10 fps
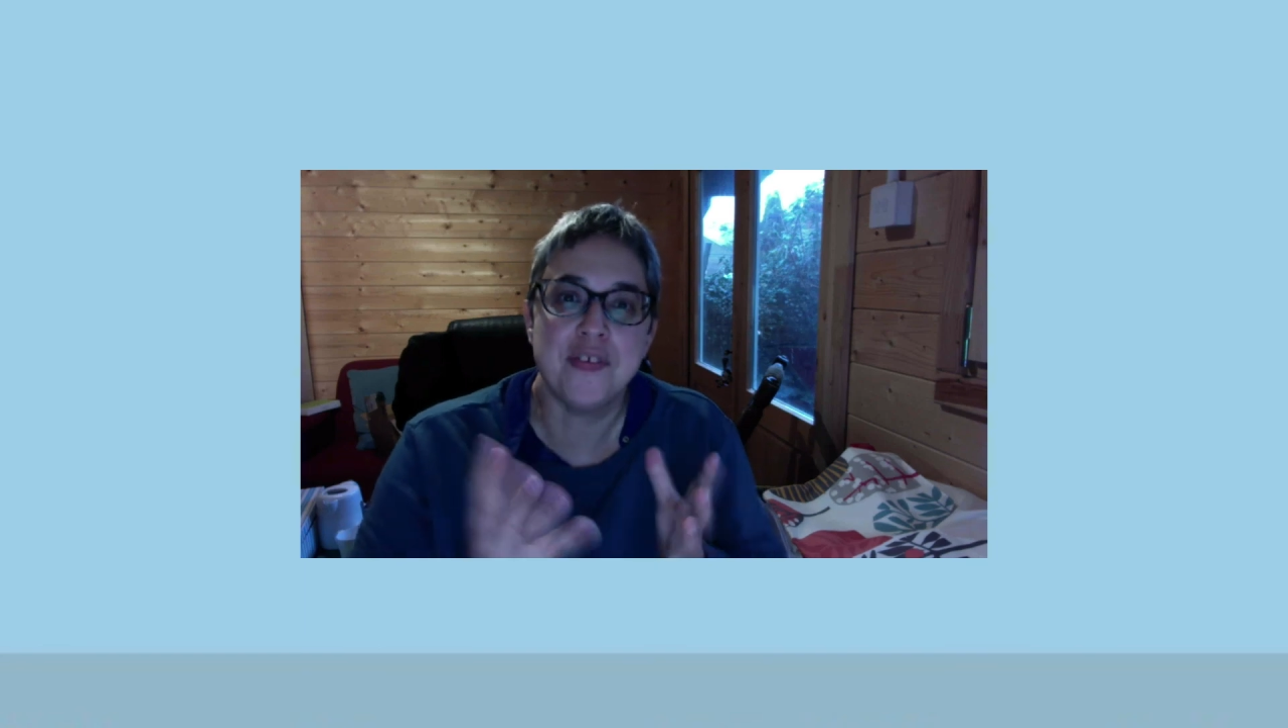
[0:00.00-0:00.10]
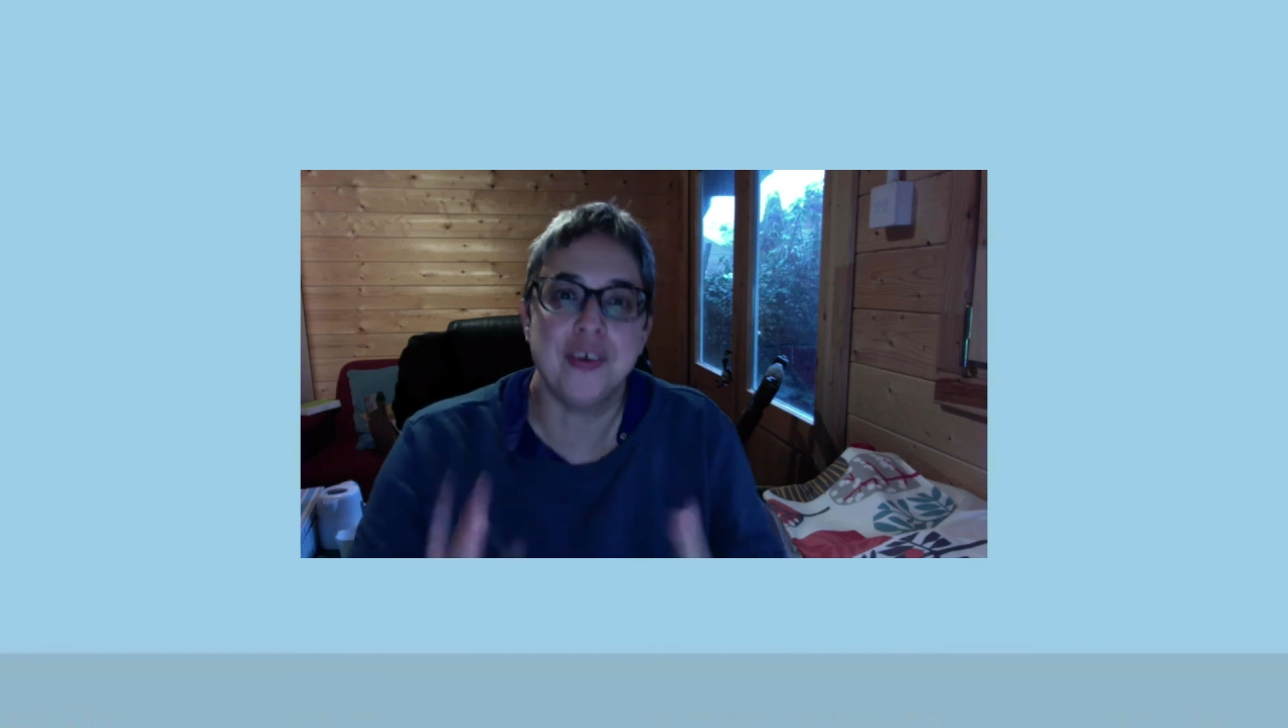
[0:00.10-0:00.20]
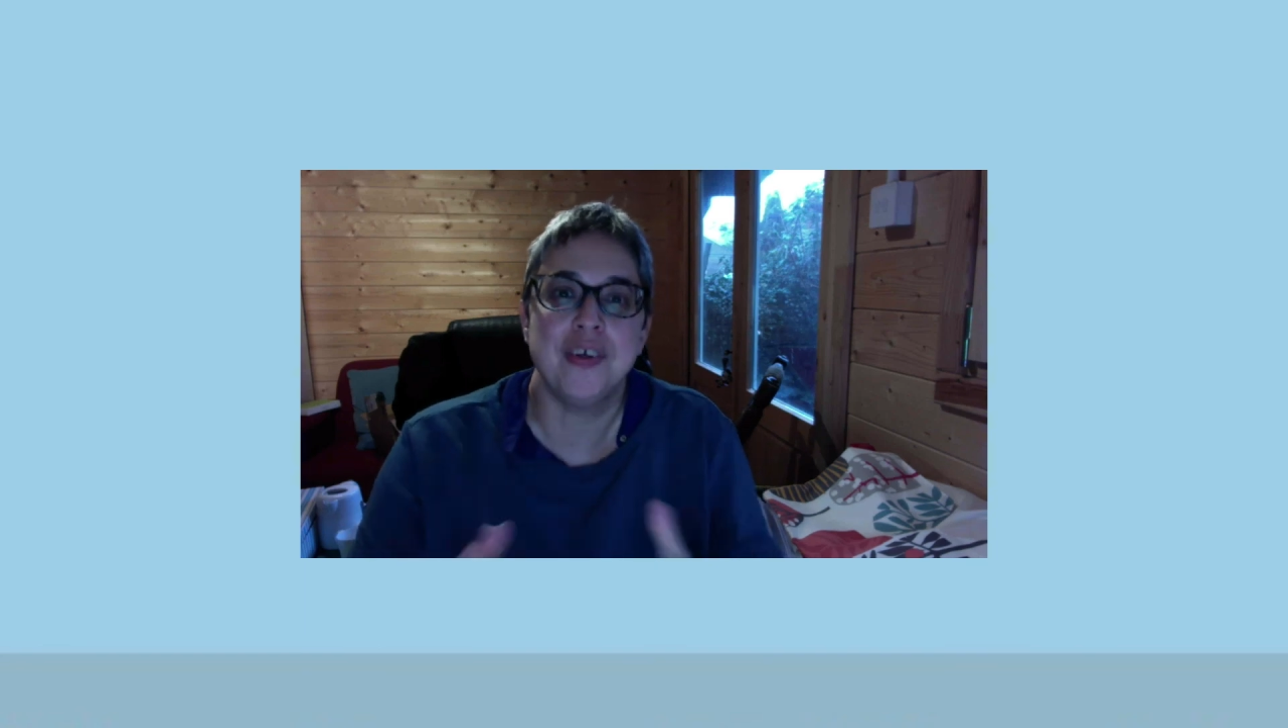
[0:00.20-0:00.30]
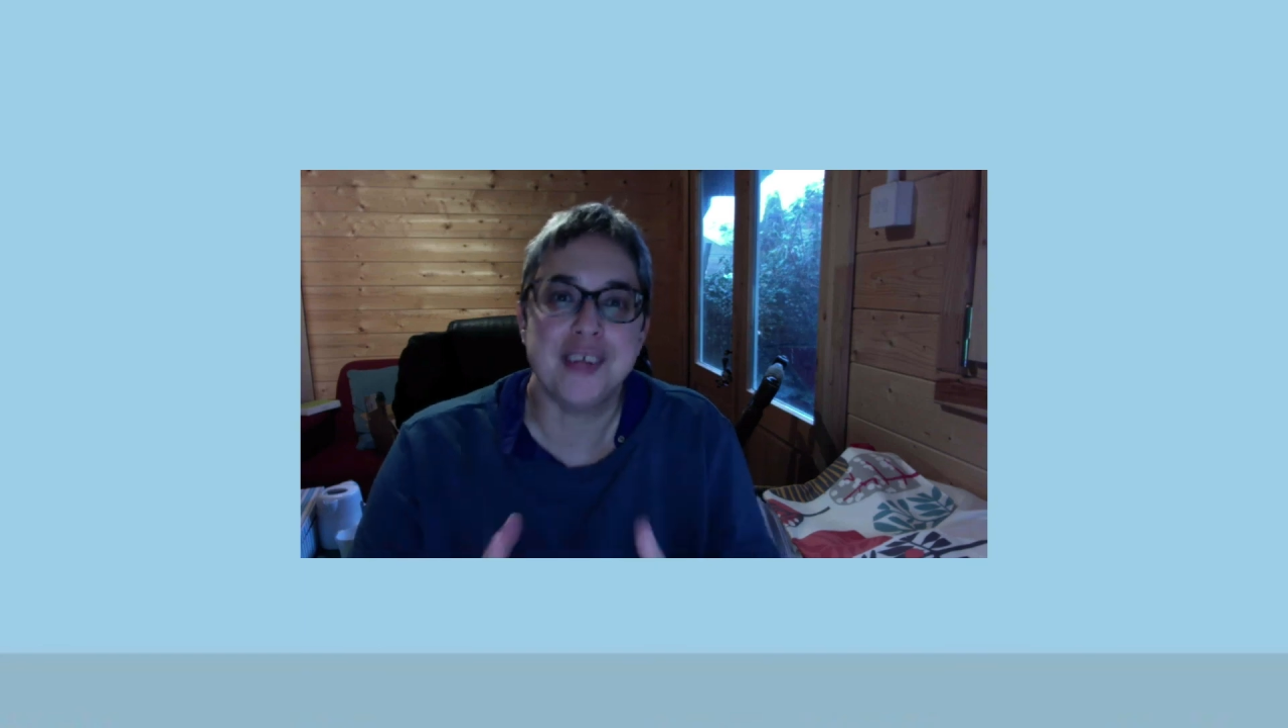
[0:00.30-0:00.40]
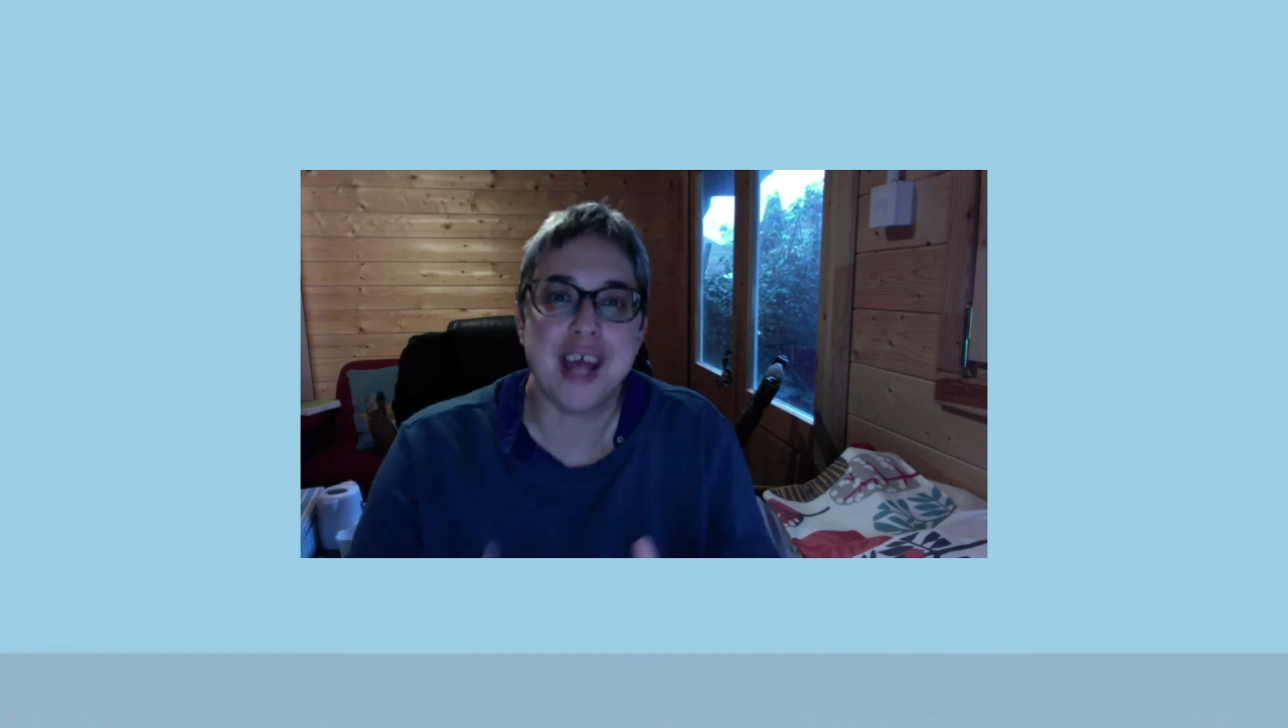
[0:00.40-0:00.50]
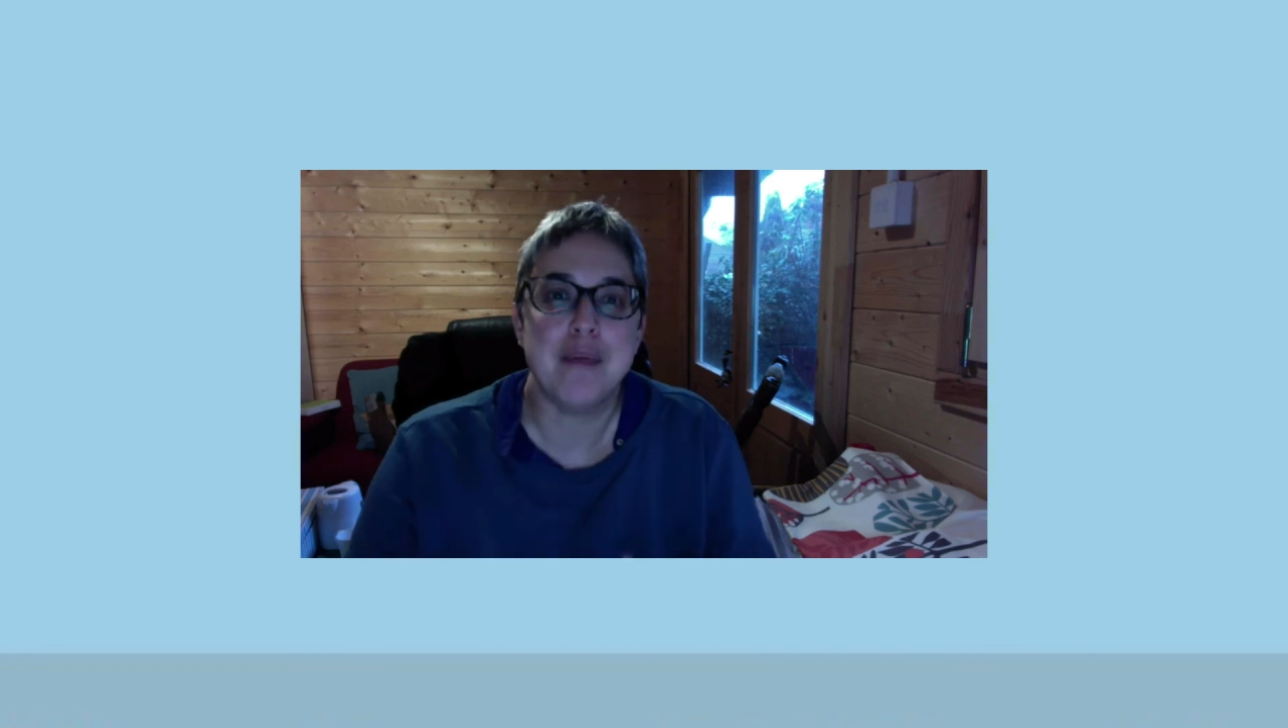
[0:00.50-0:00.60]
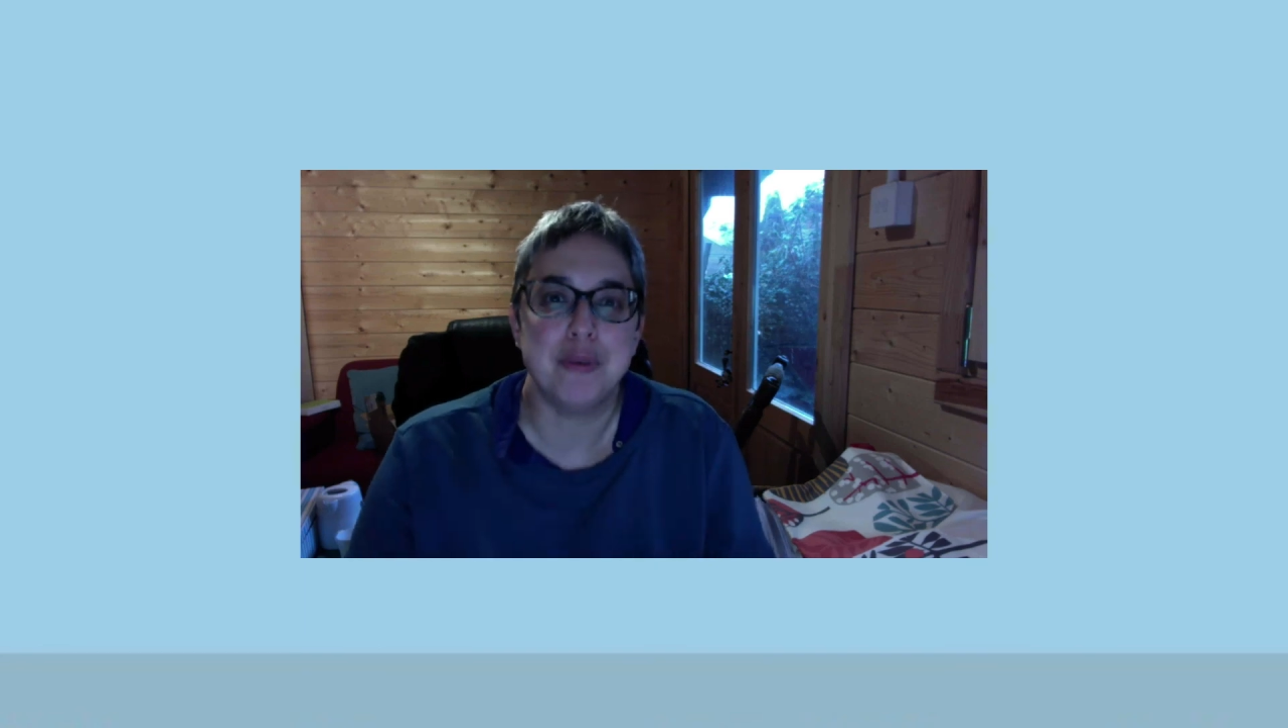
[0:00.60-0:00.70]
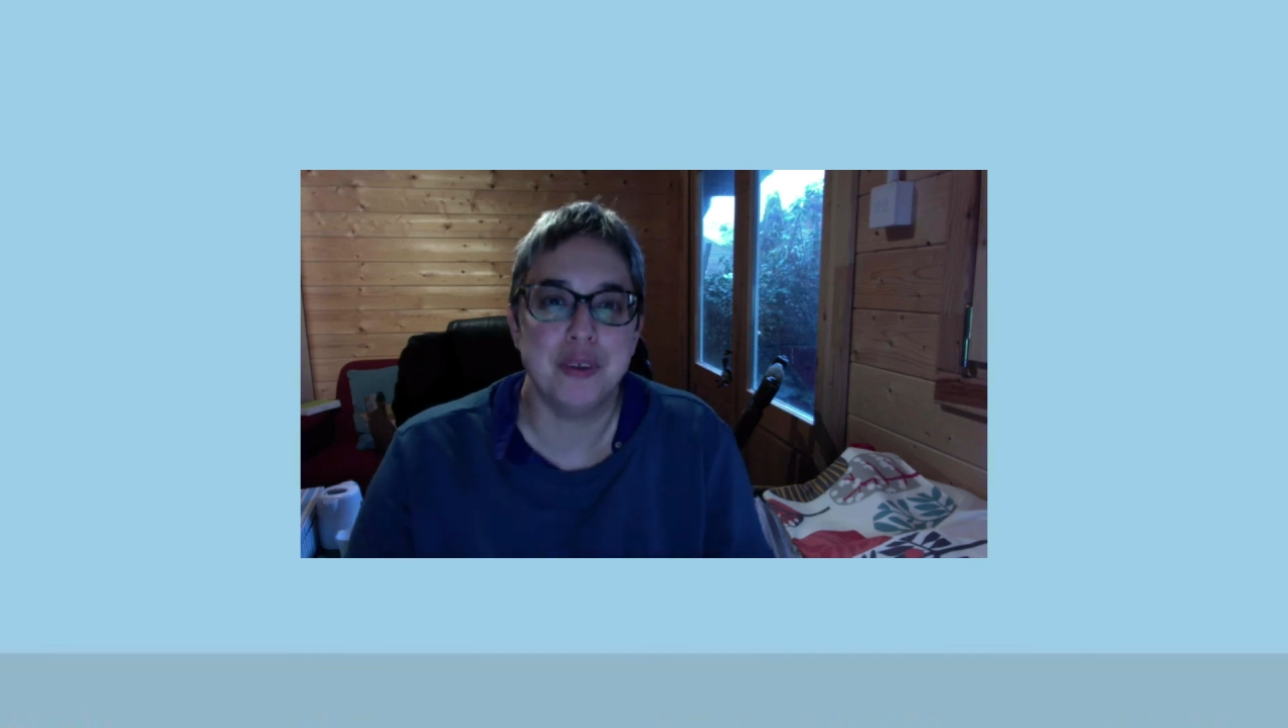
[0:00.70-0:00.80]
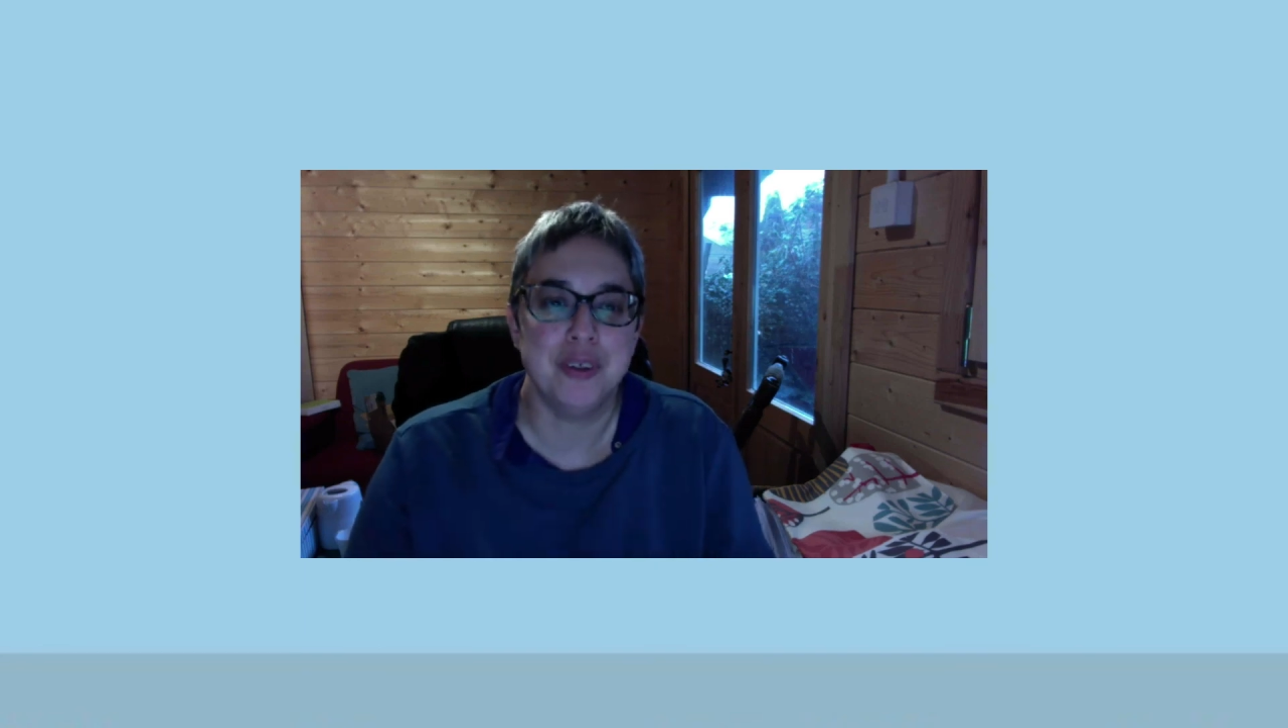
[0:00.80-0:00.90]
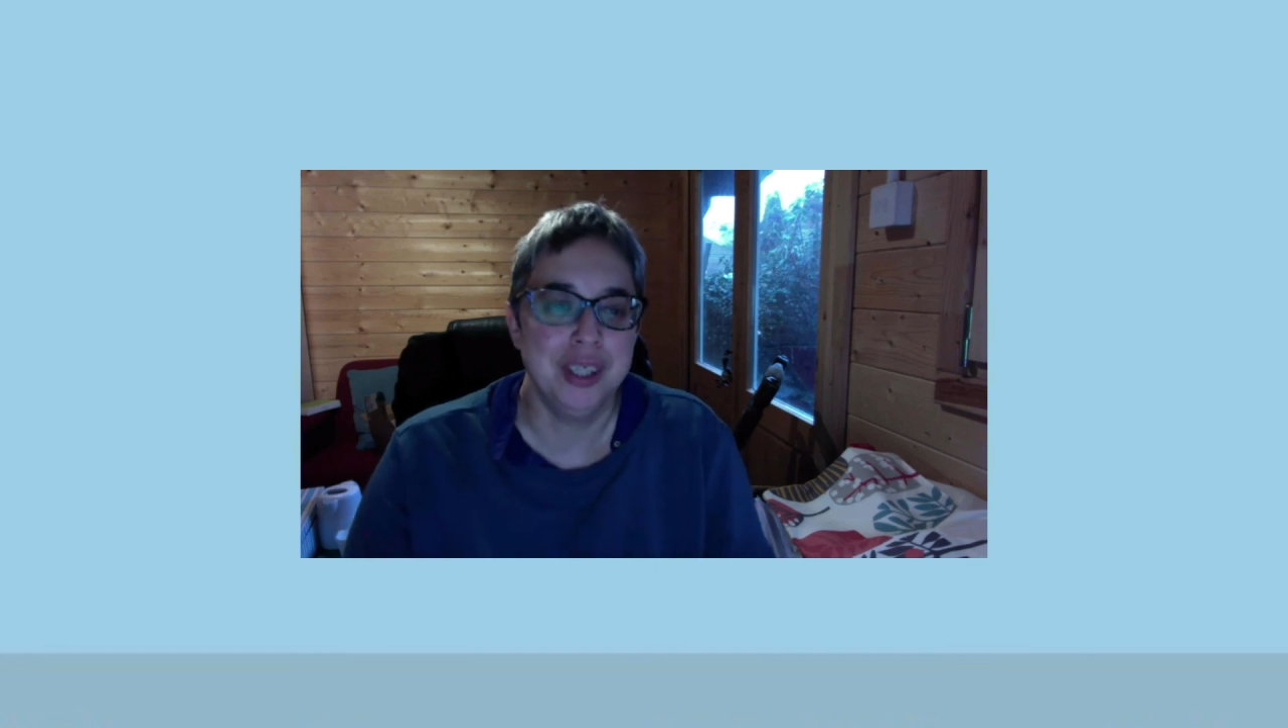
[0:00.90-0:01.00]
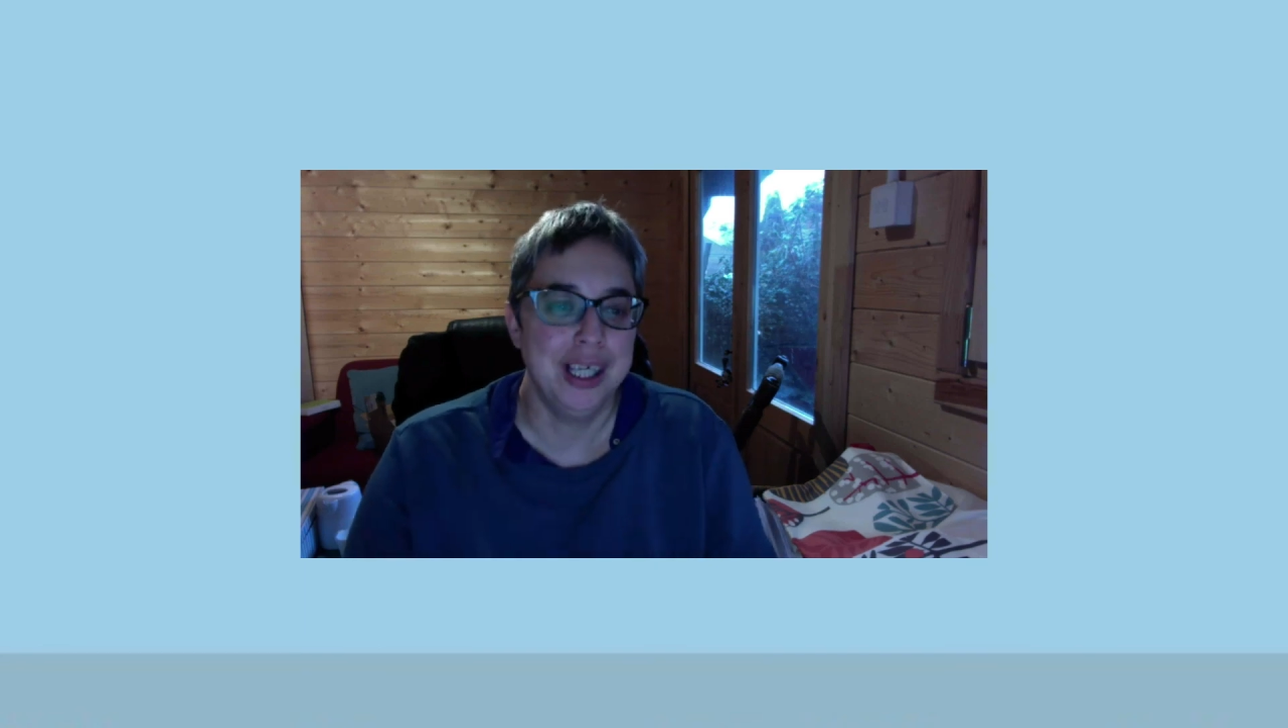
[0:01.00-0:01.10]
that could happen,